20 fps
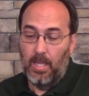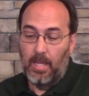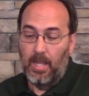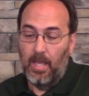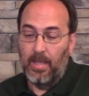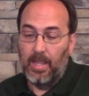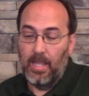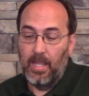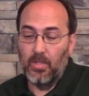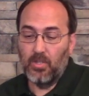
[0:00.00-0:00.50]

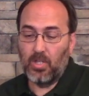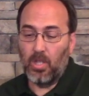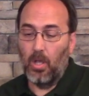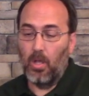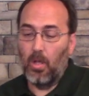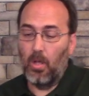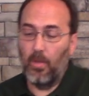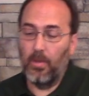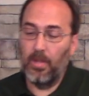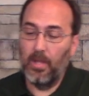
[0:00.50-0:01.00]
Now he is
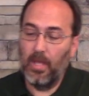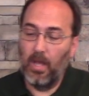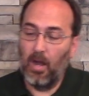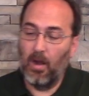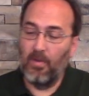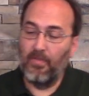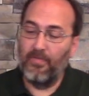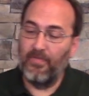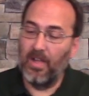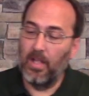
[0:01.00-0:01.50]
called
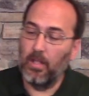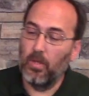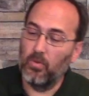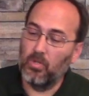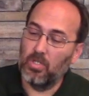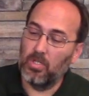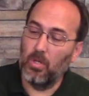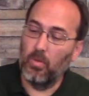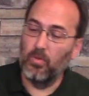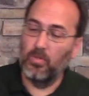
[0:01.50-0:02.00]
our fellow
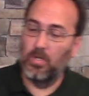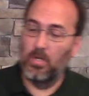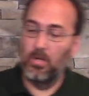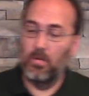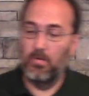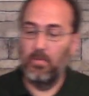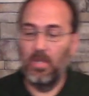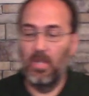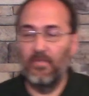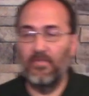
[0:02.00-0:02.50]

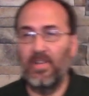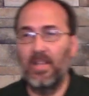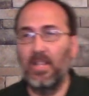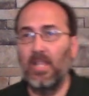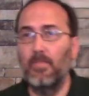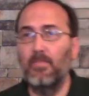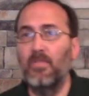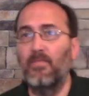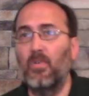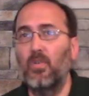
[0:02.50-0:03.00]
soldier in
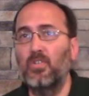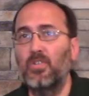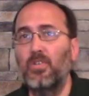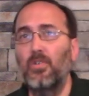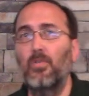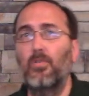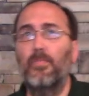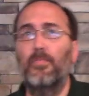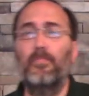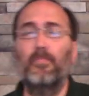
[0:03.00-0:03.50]
Philemon verse
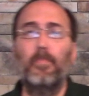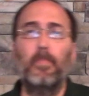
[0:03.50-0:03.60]
2.